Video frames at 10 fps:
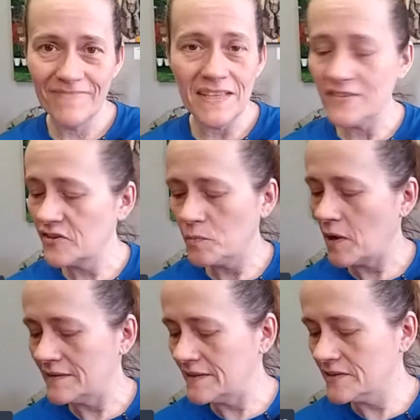this is
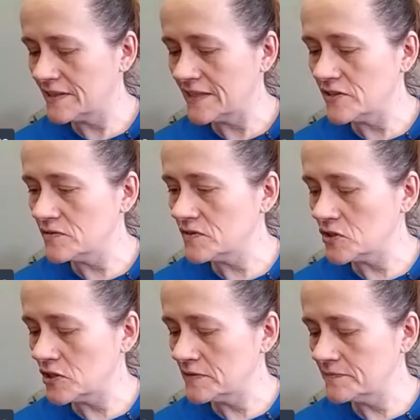probably not going to get used
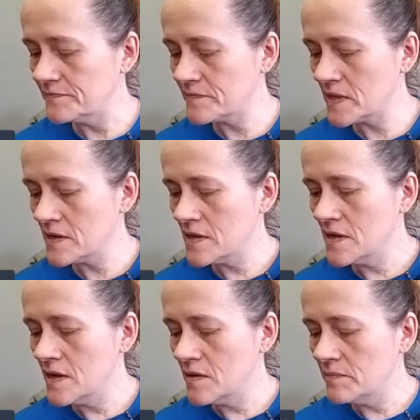in art
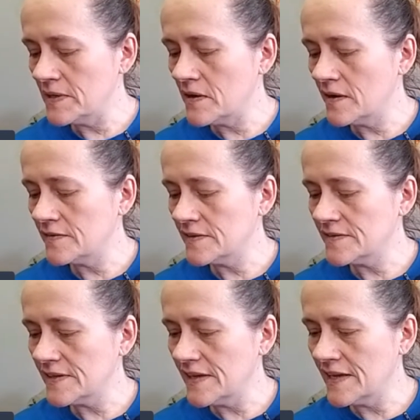because
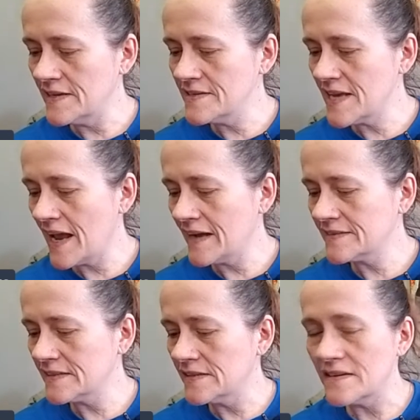it's
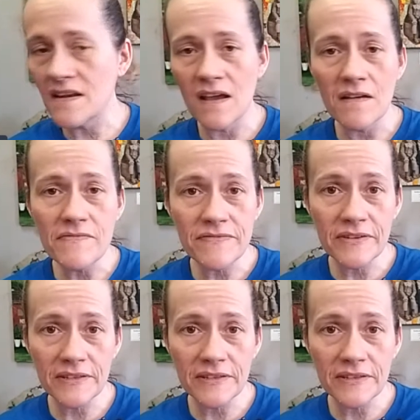intact enough